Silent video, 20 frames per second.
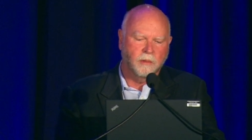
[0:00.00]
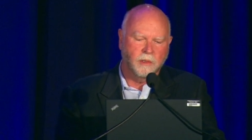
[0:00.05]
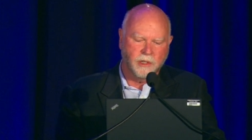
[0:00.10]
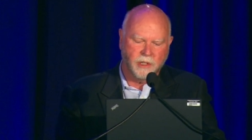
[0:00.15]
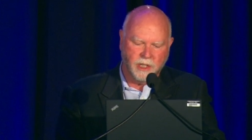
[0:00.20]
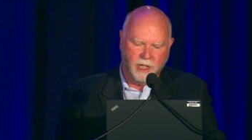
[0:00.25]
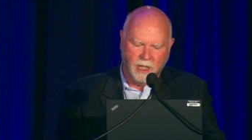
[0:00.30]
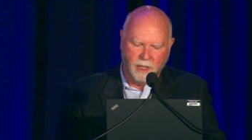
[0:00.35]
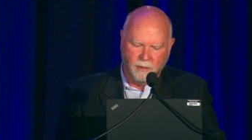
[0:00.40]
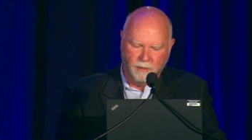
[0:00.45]
was
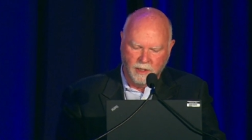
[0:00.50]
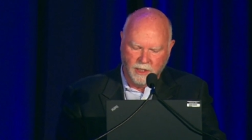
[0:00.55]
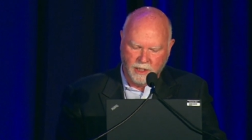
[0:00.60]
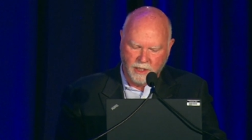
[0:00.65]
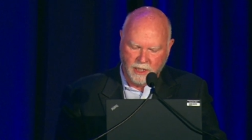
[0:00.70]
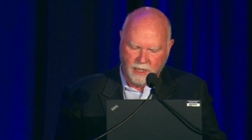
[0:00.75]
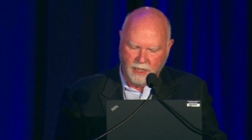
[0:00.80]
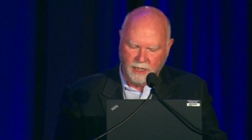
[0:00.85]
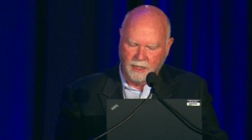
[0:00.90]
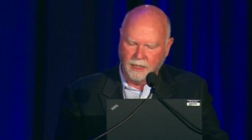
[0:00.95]

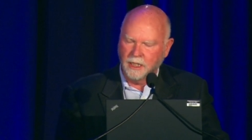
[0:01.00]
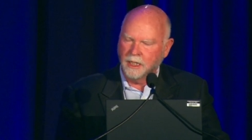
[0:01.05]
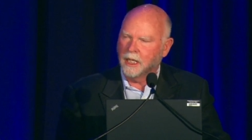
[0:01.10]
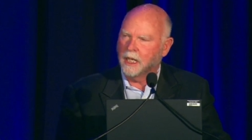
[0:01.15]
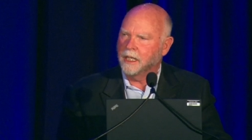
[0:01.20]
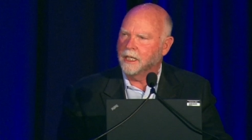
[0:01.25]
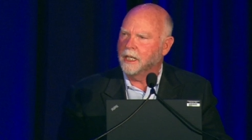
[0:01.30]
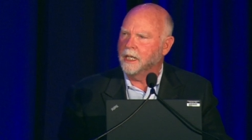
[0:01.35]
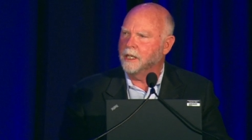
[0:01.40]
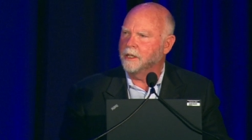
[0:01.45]
sequenced in the
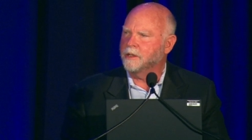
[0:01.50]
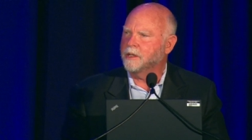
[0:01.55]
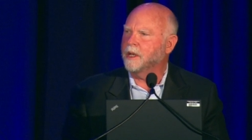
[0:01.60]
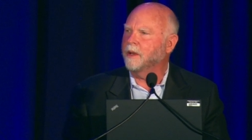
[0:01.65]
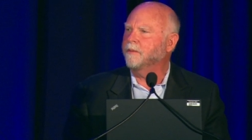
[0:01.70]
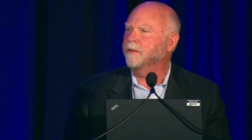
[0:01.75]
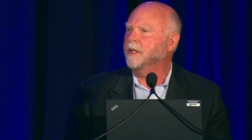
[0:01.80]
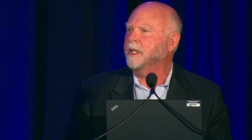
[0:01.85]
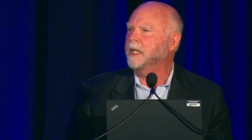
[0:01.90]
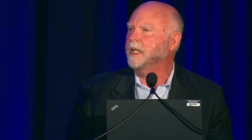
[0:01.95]
nineteen
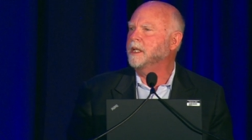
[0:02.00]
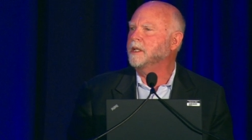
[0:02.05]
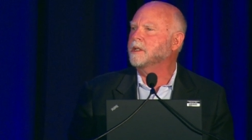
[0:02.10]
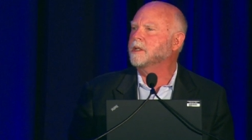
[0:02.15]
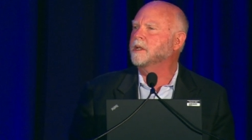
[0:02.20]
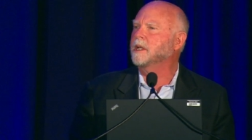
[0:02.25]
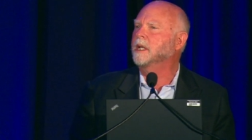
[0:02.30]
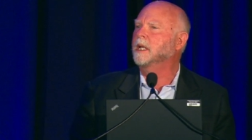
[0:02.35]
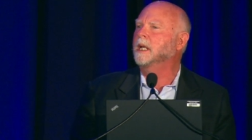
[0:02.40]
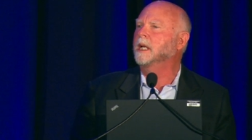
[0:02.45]

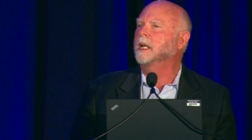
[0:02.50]
seventies.